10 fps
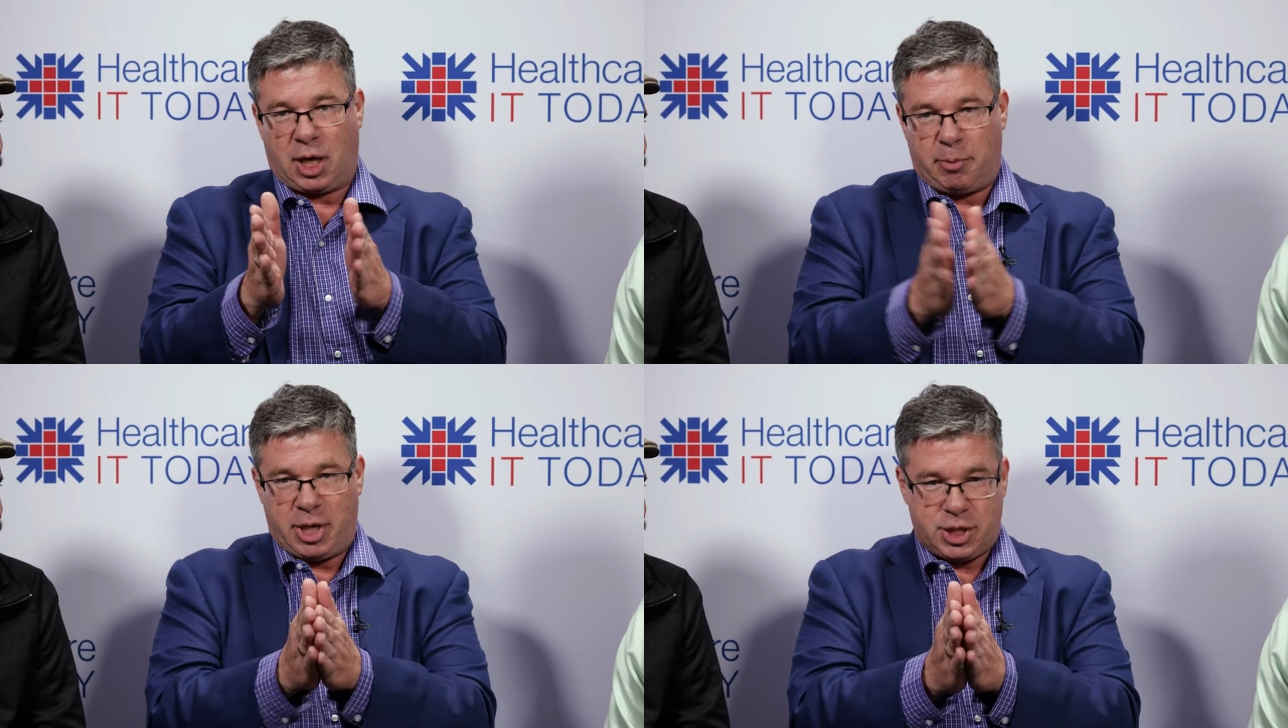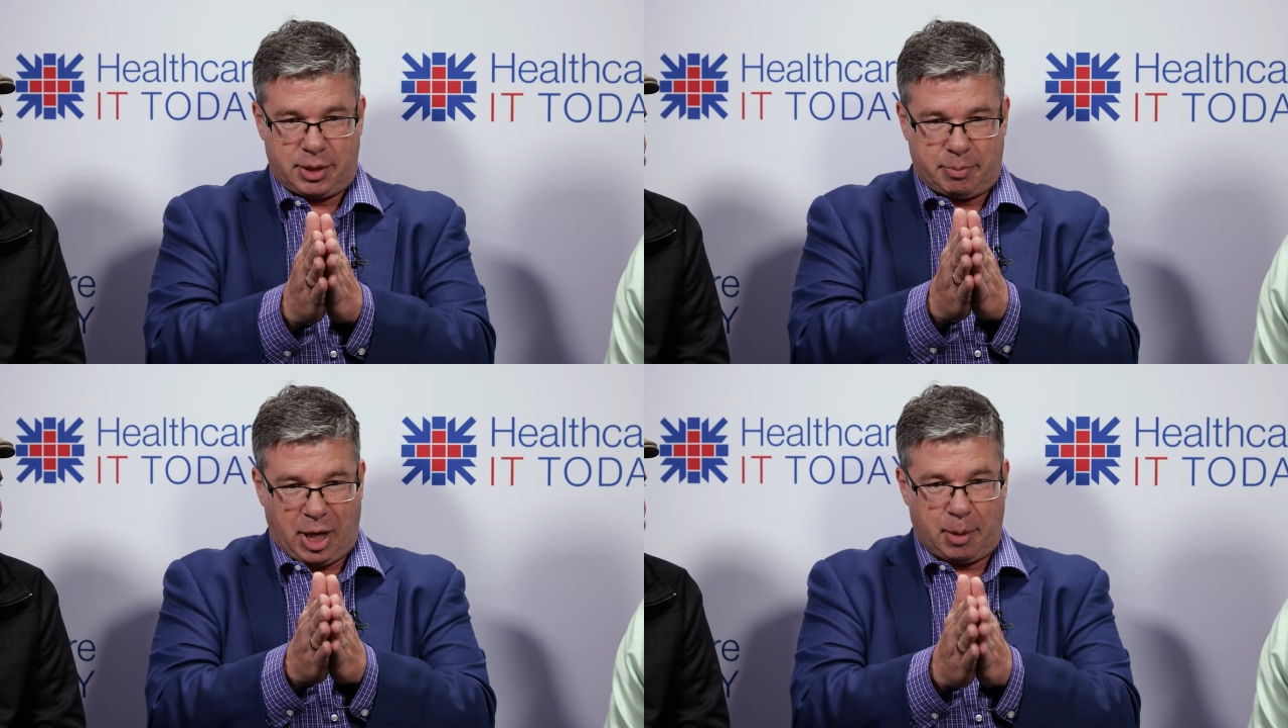
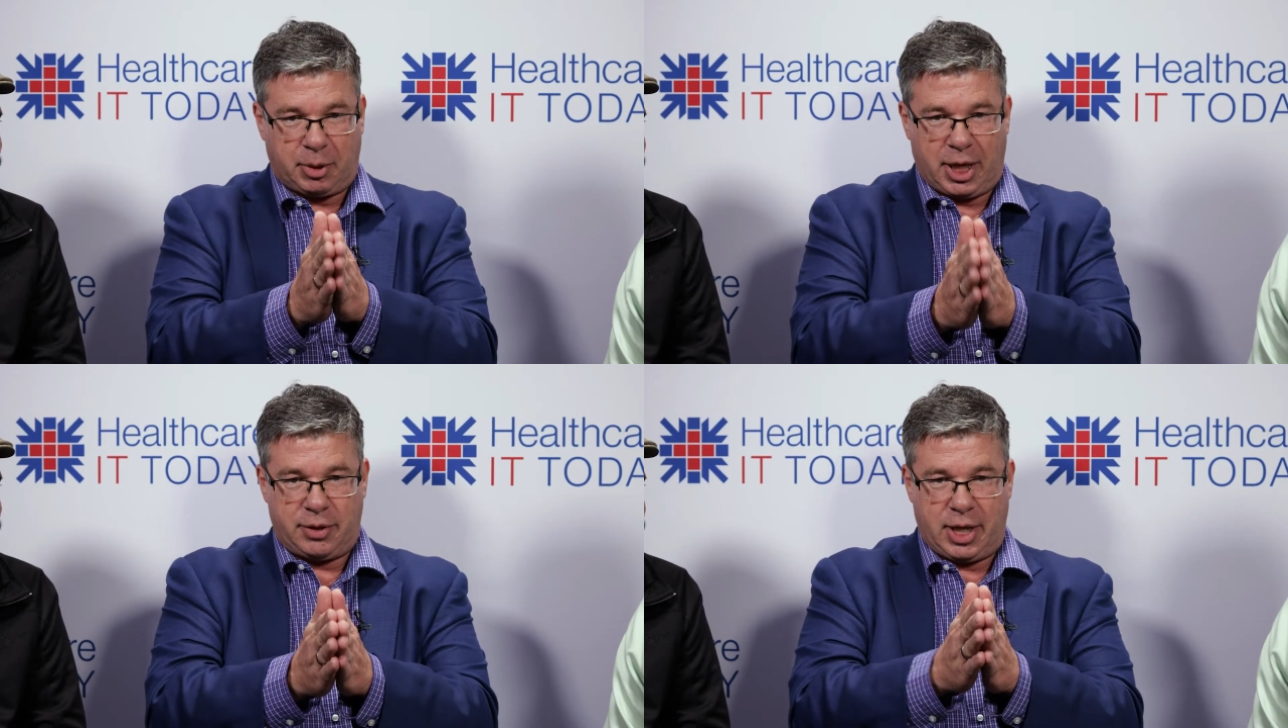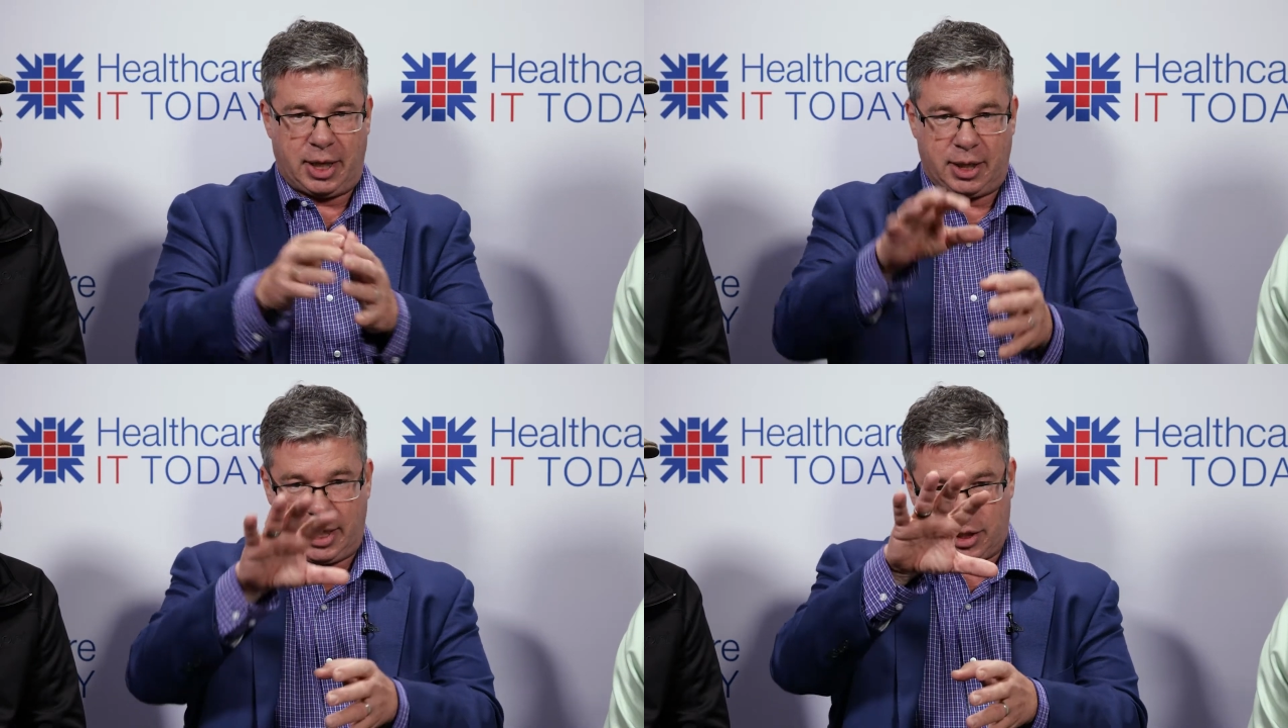automation pipeline
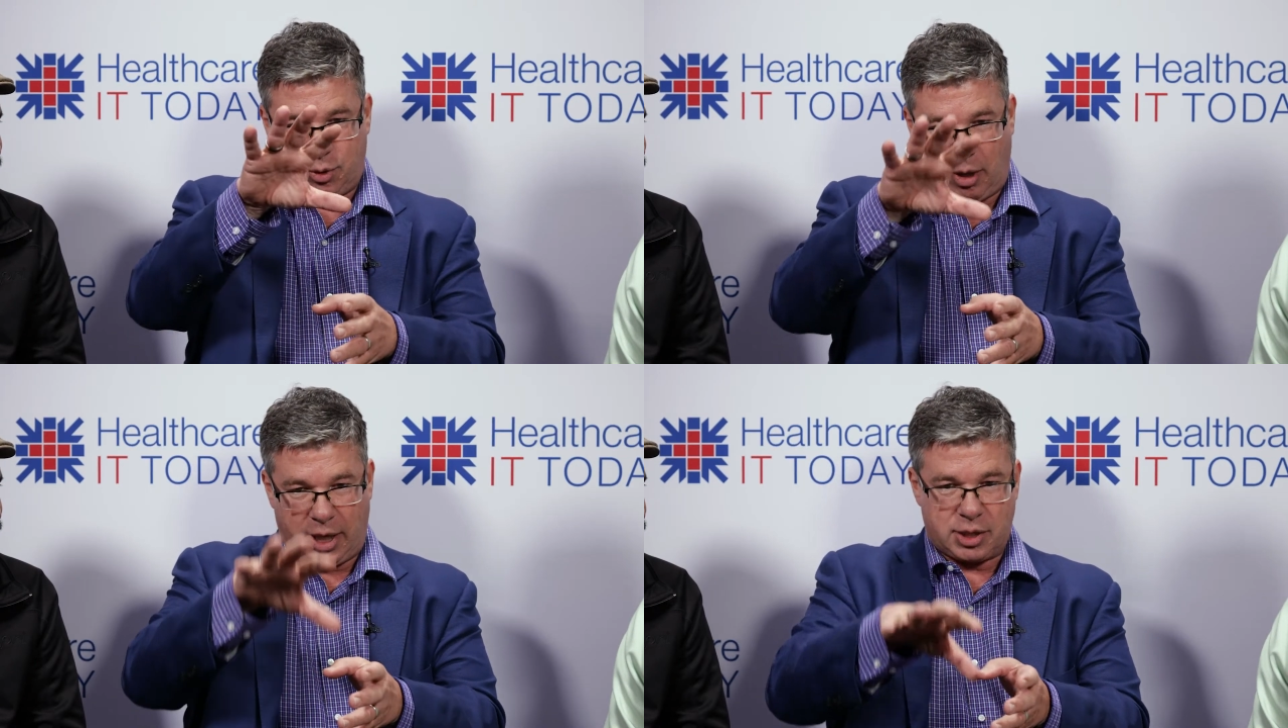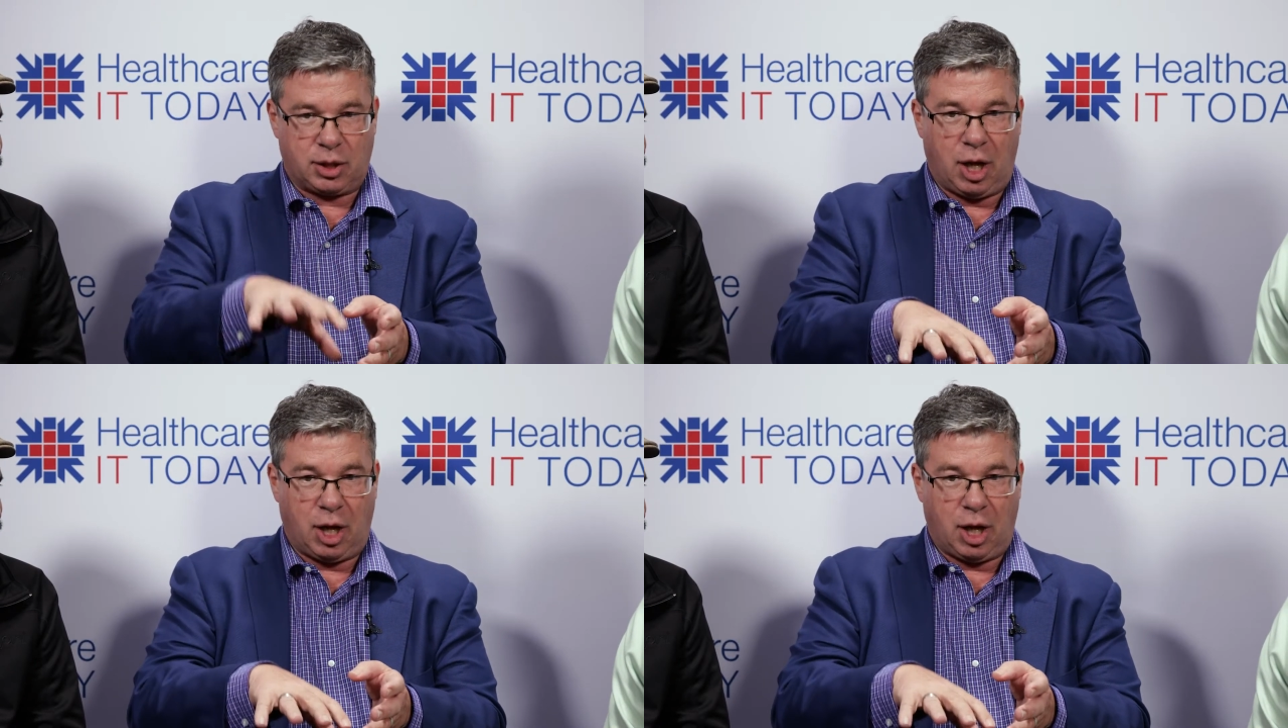then extracts